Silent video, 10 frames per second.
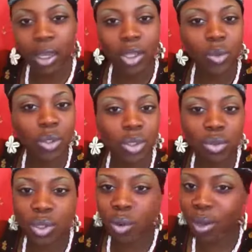You can
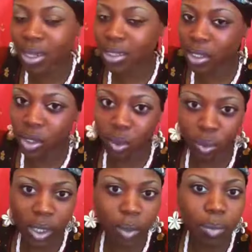use old wax. I don't
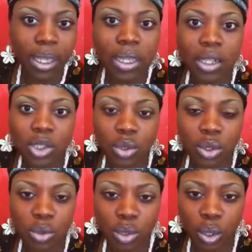recommend that you
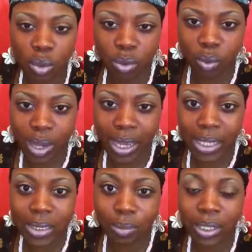use old
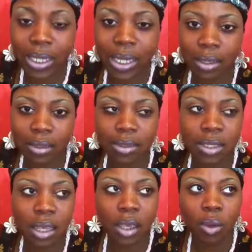wax
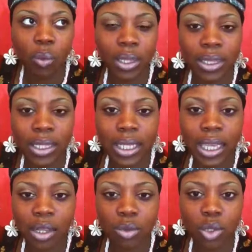because when the
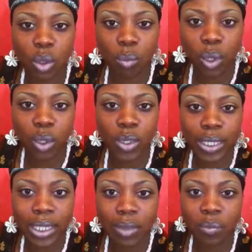candles are
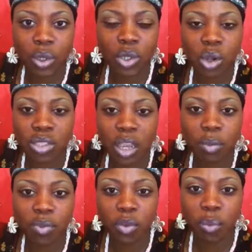burning, there's all type
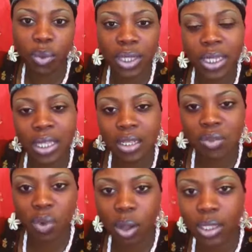of debris
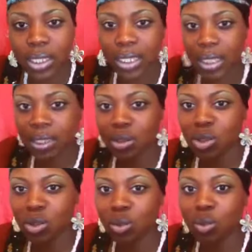that's falling
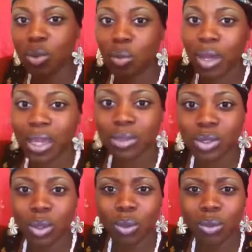into the wax.
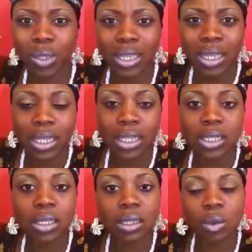So
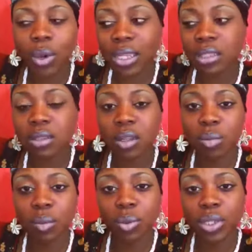the wax is going to
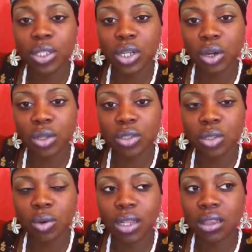be pretty dirty.
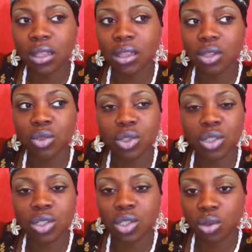So I think that you should
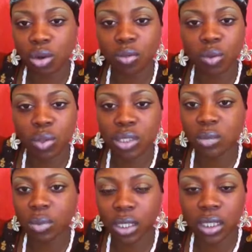just start over with
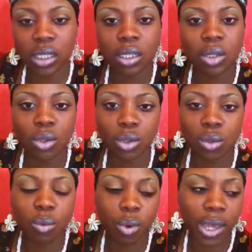some clean
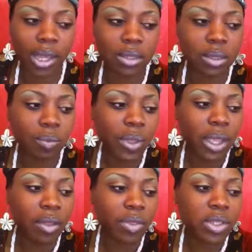new wax.
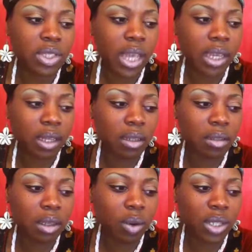The
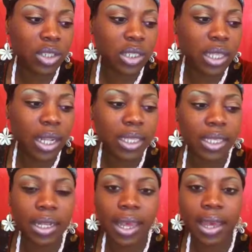second question that I
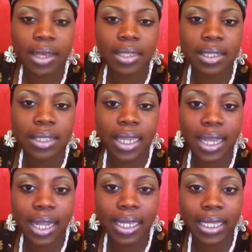get asked is,
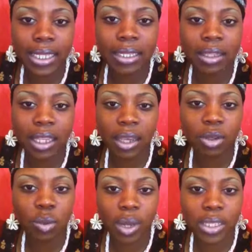can I heat the
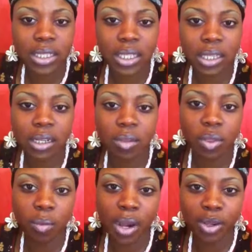candle wax in
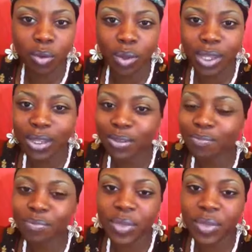the microwave?